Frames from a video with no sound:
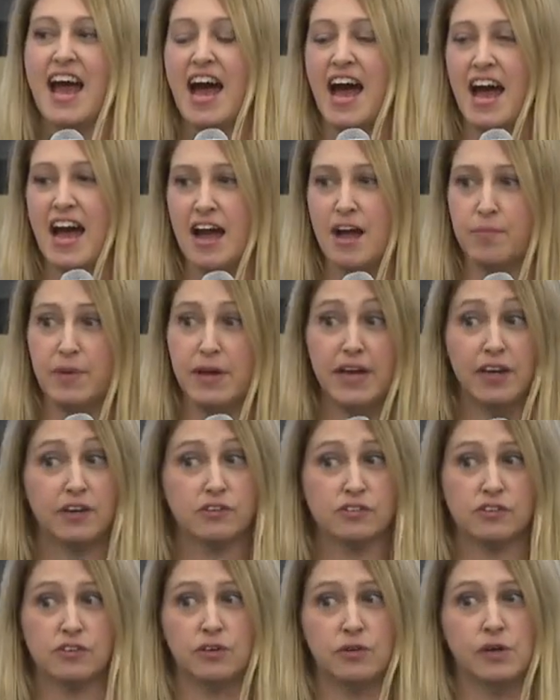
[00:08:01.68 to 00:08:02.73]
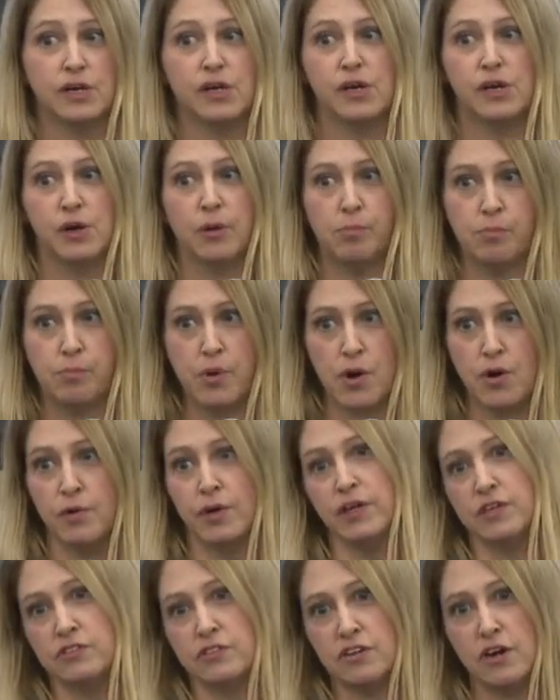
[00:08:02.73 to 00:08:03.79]
um, and also,
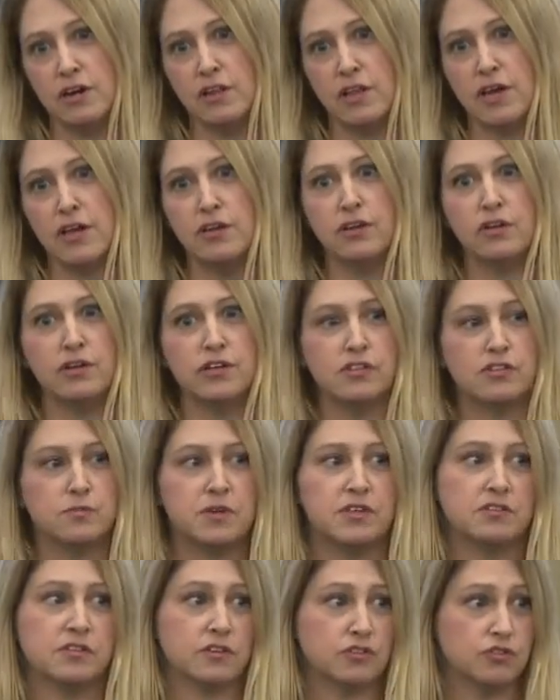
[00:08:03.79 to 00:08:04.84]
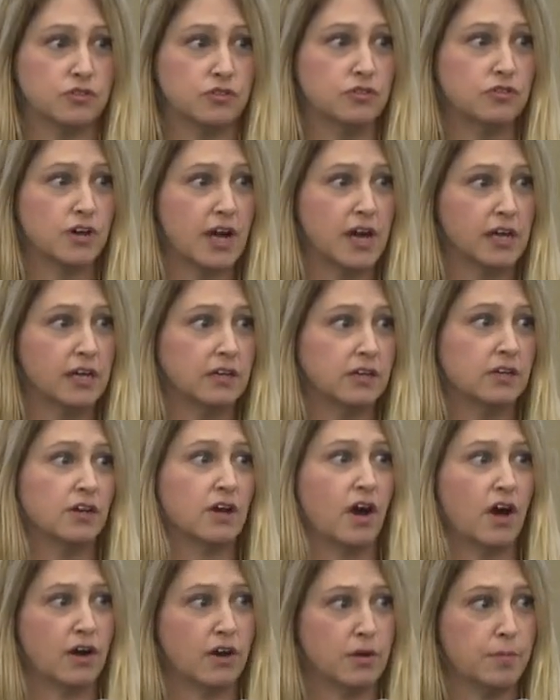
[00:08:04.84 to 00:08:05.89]
Boeing Starliner and SpaceX Crew Dragon
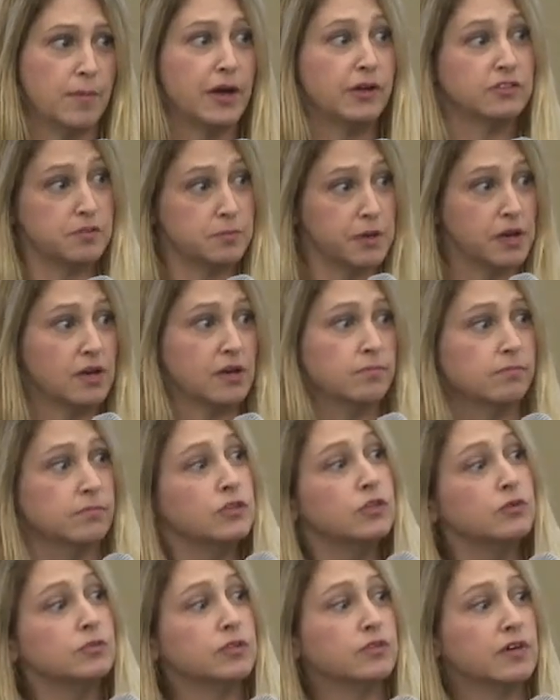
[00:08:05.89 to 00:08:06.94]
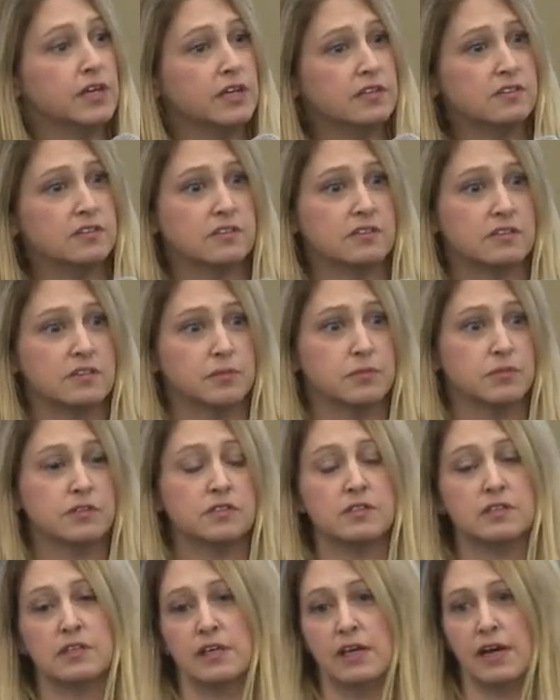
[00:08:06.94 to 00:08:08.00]
are about to become human-rated
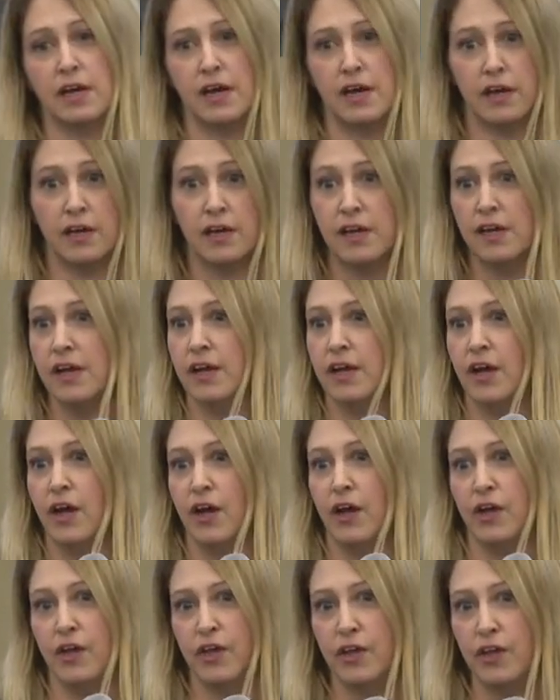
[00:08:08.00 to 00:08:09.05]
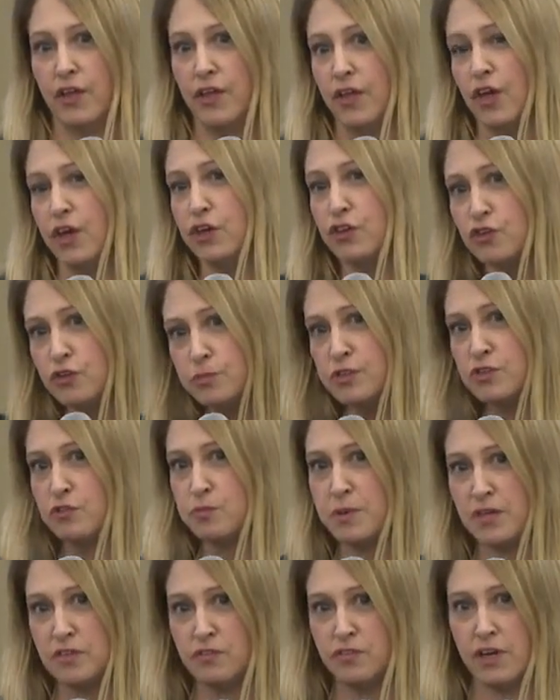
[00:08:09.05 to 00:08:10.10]
systems. Uh, human
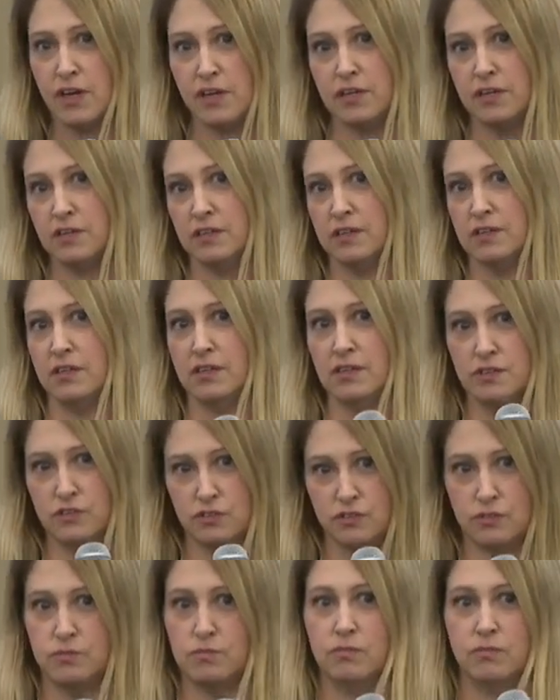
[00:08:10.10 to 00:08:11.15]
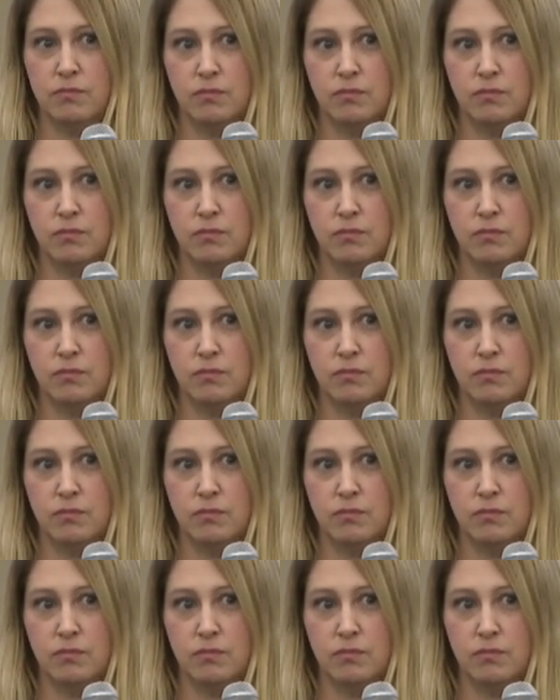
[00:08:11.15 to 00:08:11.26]
spaceflight is